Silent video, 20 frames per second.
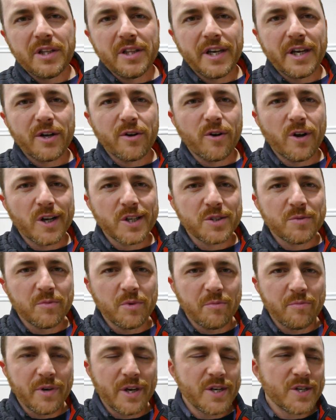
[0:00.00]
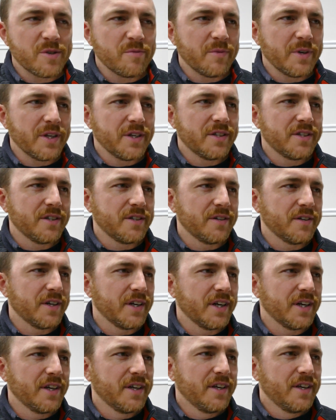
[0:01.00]
like Crosman Benjamin
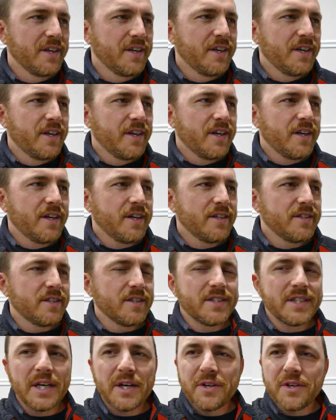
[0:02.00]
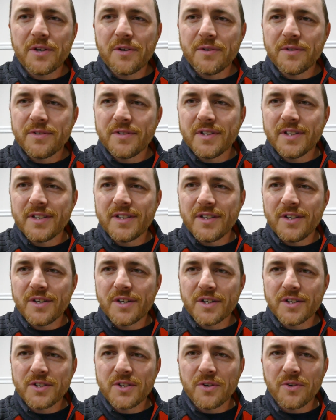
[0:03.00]
to tell you that you
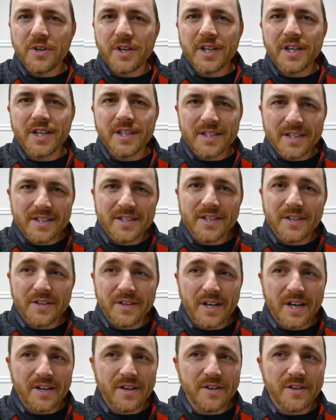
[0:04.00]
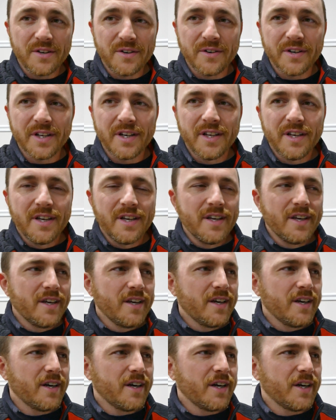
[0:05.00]
can tune it and then tell you how to do it.
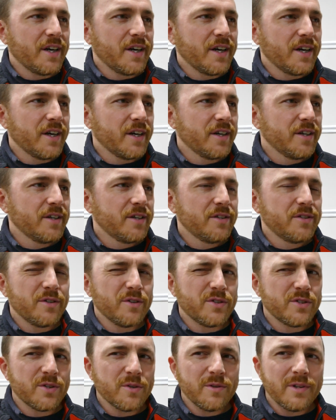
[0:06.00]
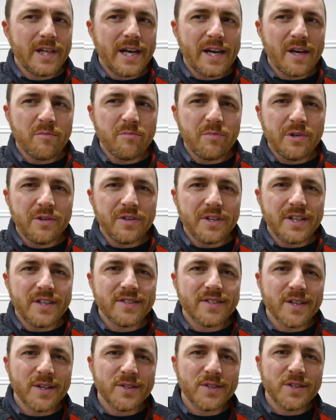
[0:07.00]
They're so liability
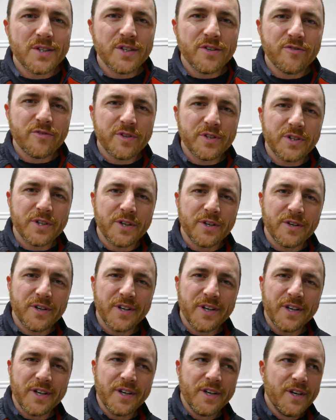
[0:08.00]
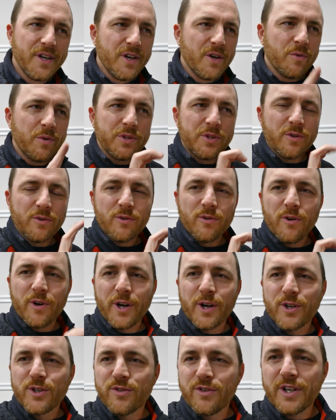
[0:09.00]
sensitive with their
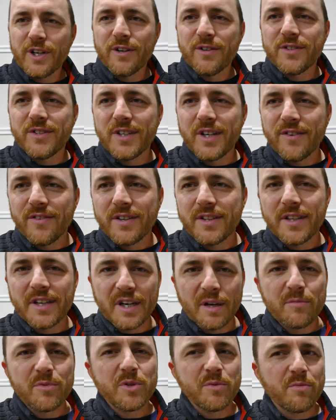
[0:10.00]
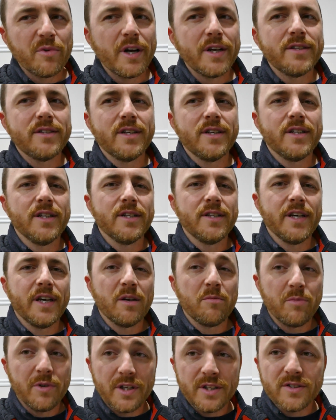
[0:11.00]
lawyer triggers and everything. I'm surprised they did
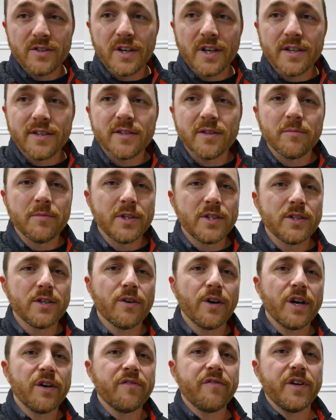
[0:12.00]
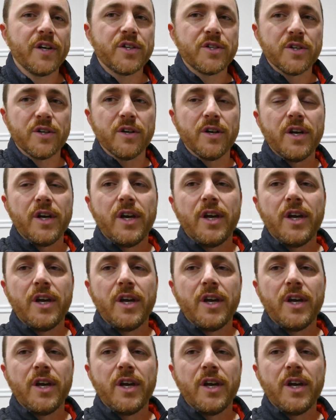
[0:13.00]
that, but it's awesome. It's a great feature.